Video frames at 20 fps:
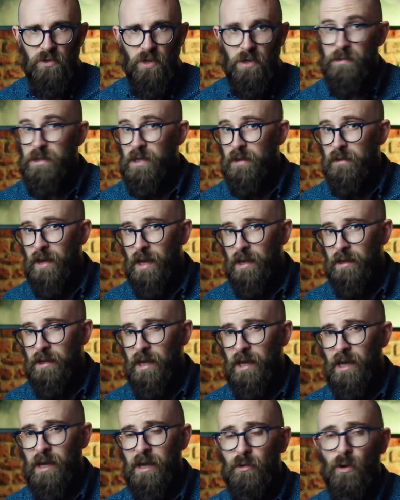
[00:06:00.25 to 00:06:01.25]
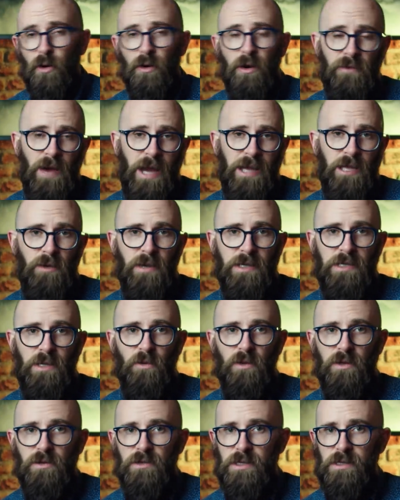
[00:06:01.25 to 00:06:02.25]
troops and their gear or evacuating
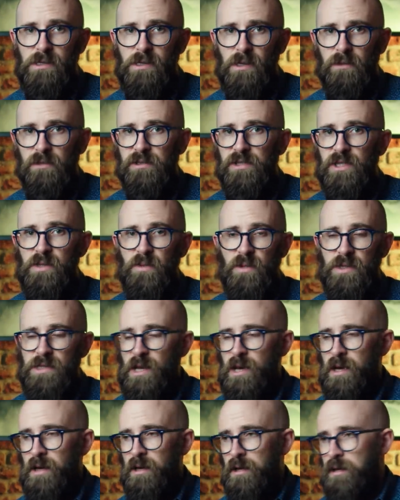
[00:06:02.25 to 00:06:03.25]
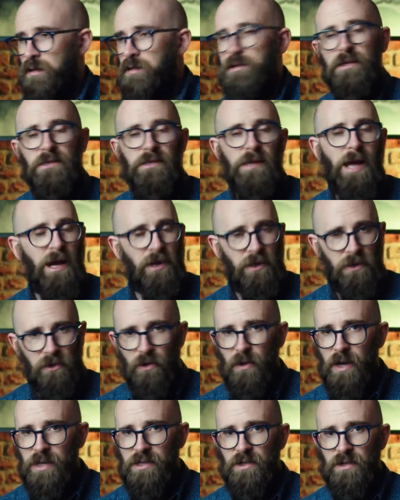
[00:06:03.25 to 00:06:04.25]
wounded soldiers was just out of the
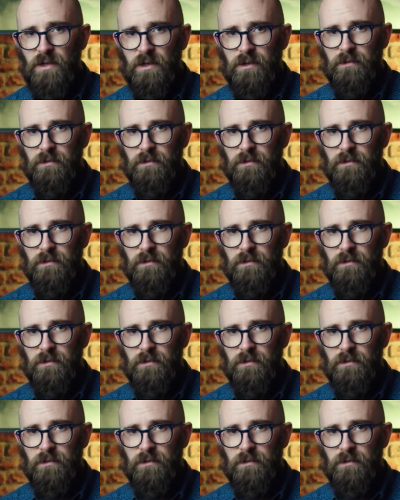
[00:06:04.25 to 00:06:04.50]
question.